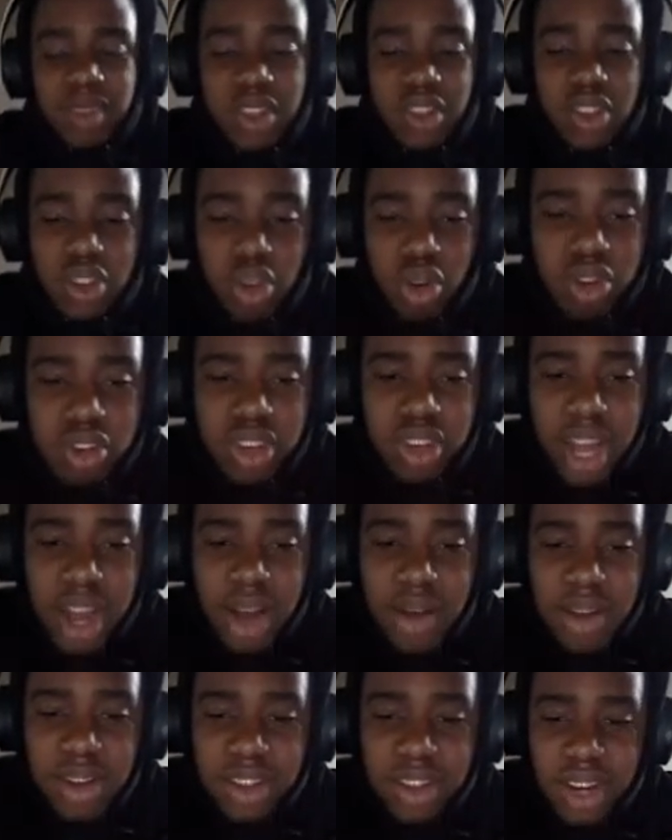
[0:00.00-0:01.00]

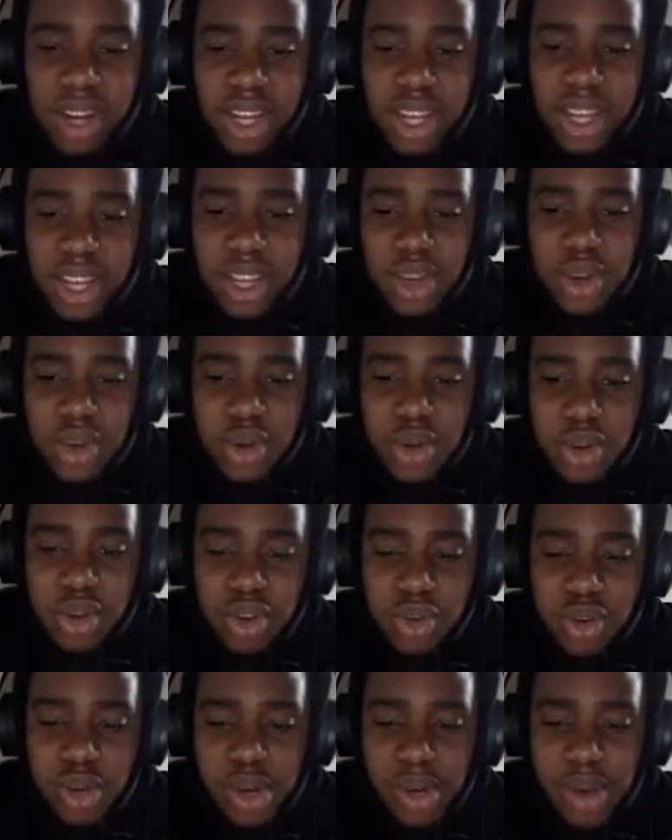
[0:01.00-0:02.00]
Georgetown is on a huge
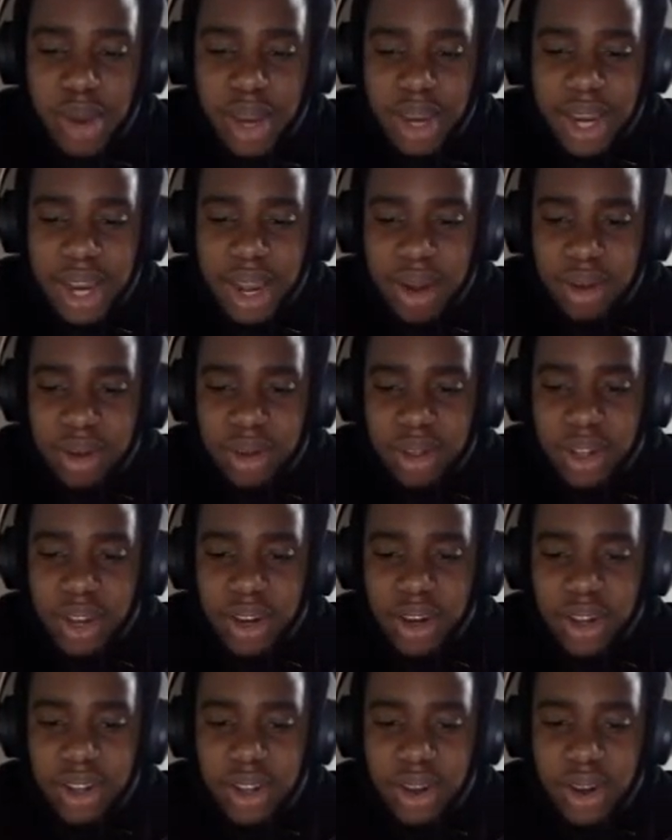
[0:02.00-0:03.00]
streak right now.
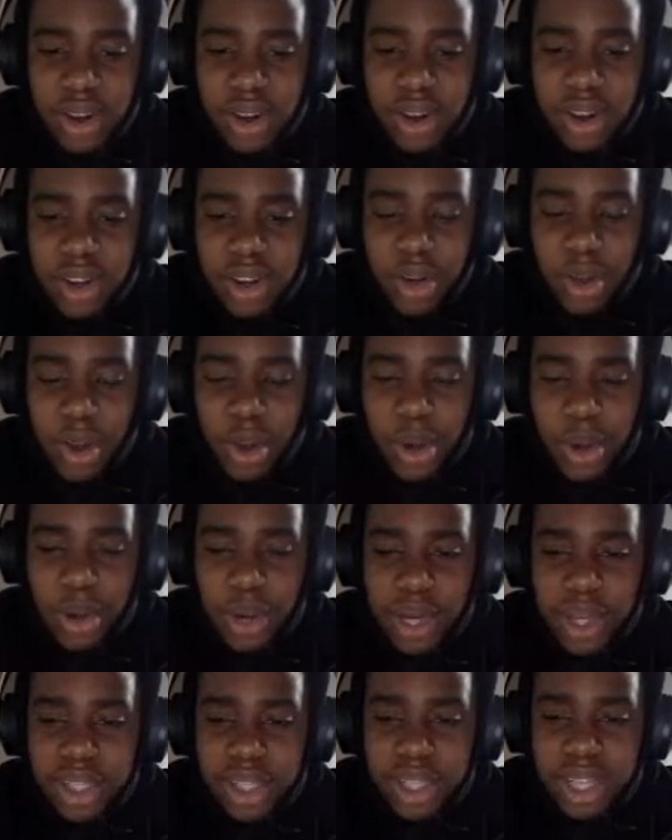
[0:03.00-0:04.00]
They're they're going
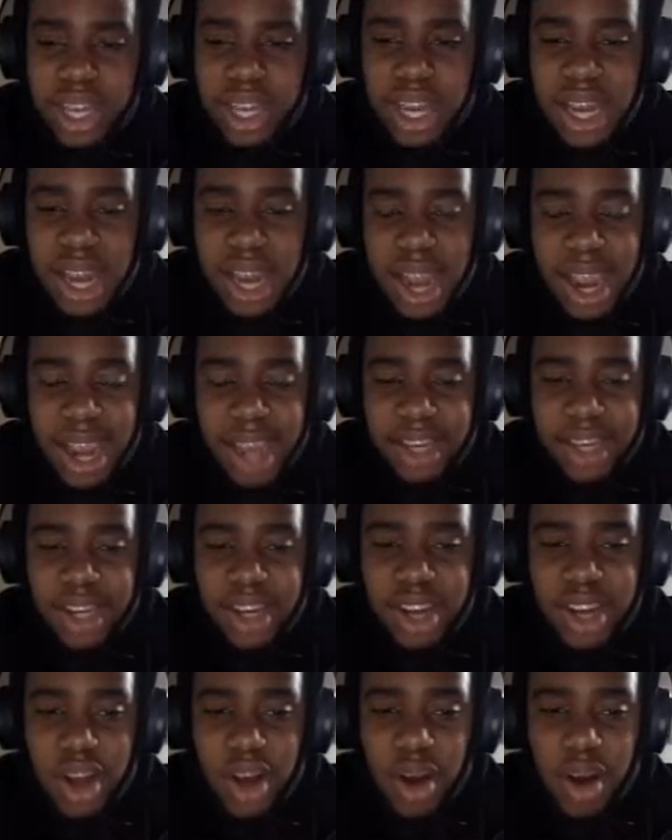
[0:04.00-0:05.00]
crazy, and you
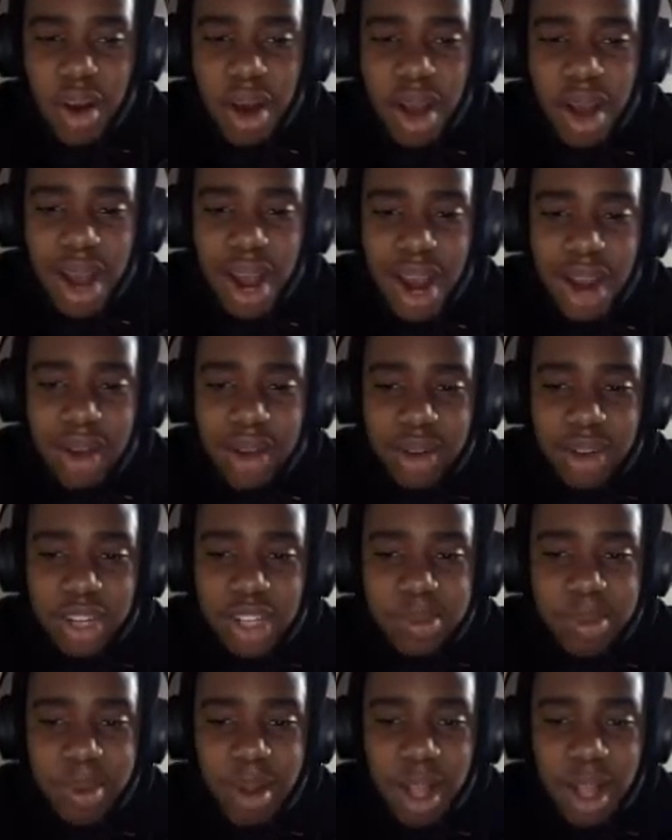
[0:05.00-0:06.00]
know I don't. This
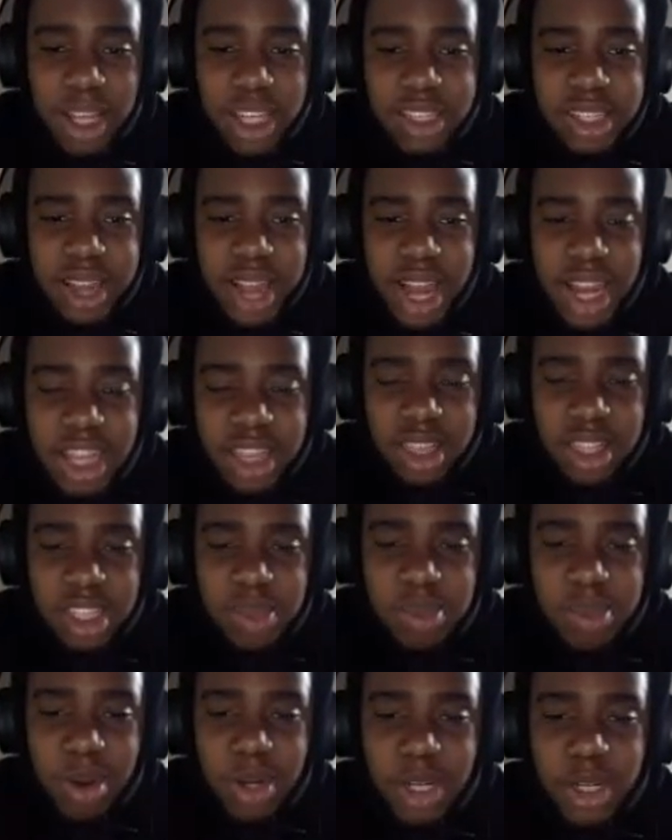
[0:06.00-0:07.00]
probably is not the
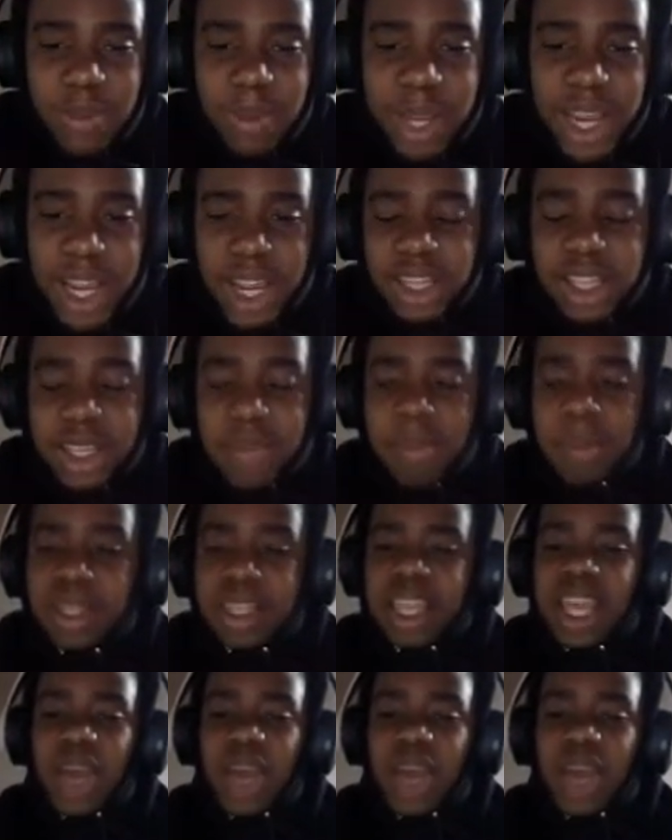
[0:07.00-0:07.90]
smartest pick, but they